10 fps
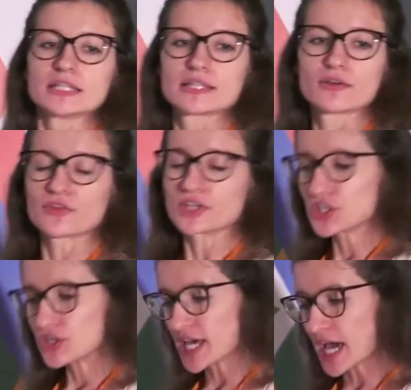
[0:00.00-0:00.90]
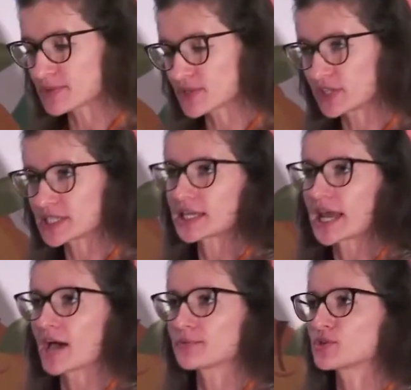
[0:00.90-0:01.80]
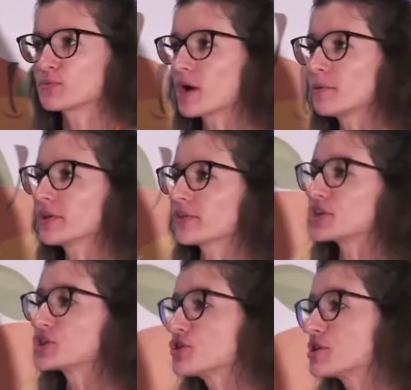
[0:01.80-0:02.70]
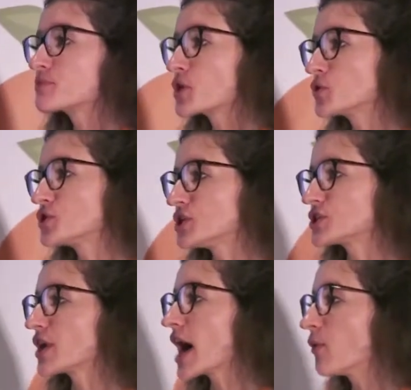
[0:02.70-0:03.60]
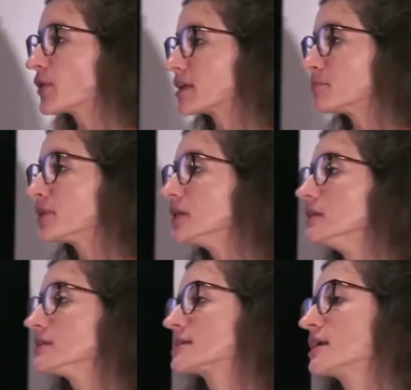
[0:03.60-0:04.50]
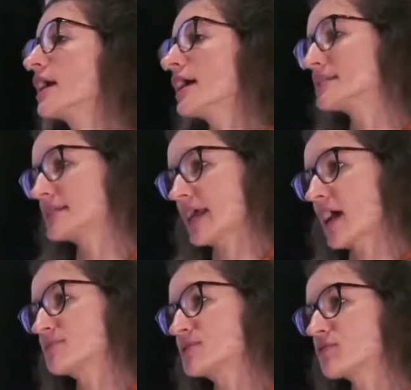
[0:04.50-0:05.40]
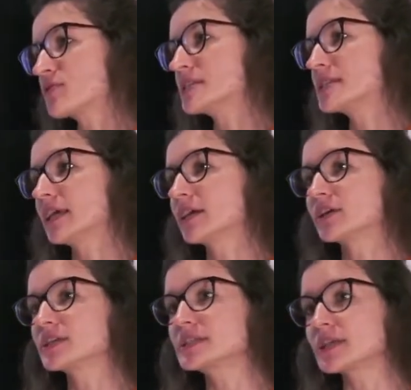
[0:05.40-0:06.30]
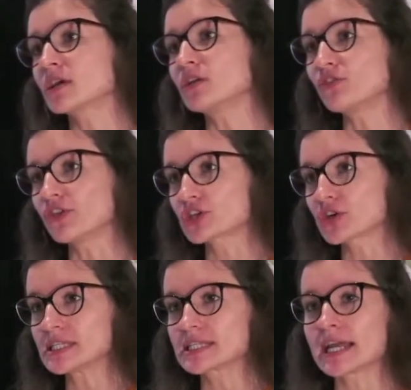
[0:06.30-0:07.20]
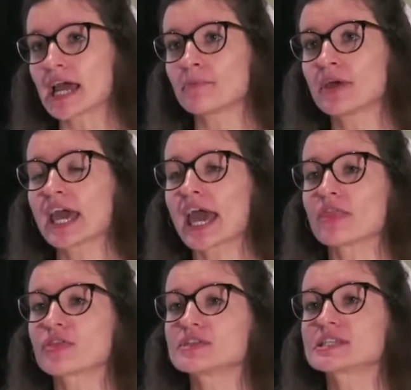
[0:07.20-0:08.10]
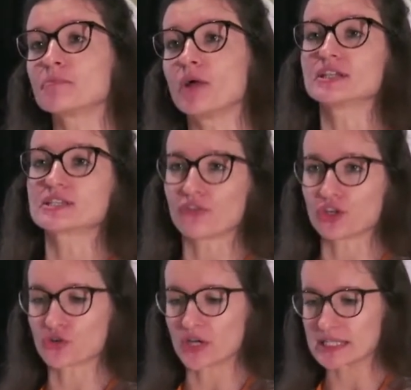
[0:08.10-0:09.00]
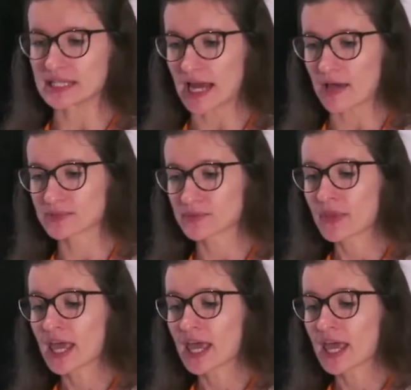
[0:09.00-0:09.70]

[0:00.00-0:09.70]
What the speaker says: So there are two types of Instant Apps. So probably there are two approaches on how we can build Instant Apps. There is a single feature Instant App and there is a multi-feature Instant App.